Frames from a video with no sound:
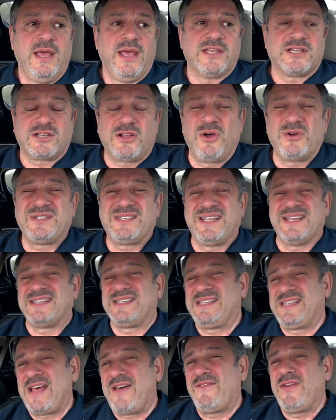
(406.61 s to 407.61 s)
It's close to
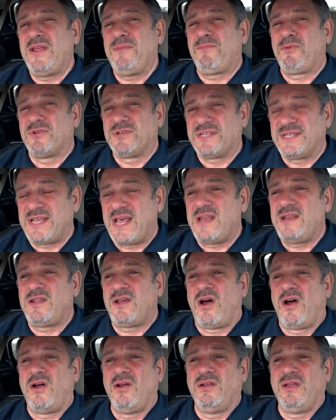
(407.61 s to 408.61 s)

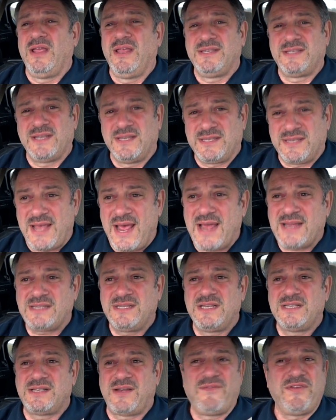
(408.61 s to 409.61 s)
70% into
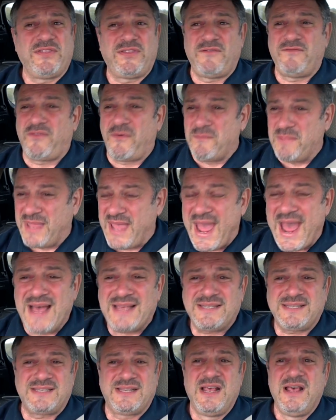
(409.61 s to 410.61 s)
taxes, everything from
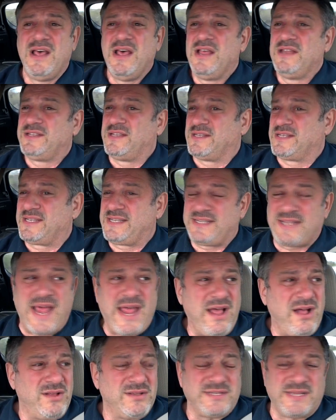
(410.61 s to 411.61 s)
gas to
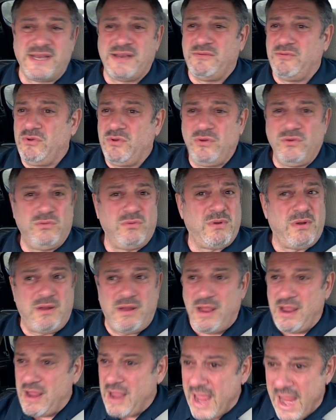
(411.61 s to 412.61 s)
sales and
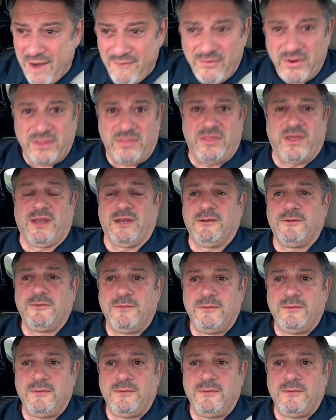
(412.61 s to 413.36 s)
everything.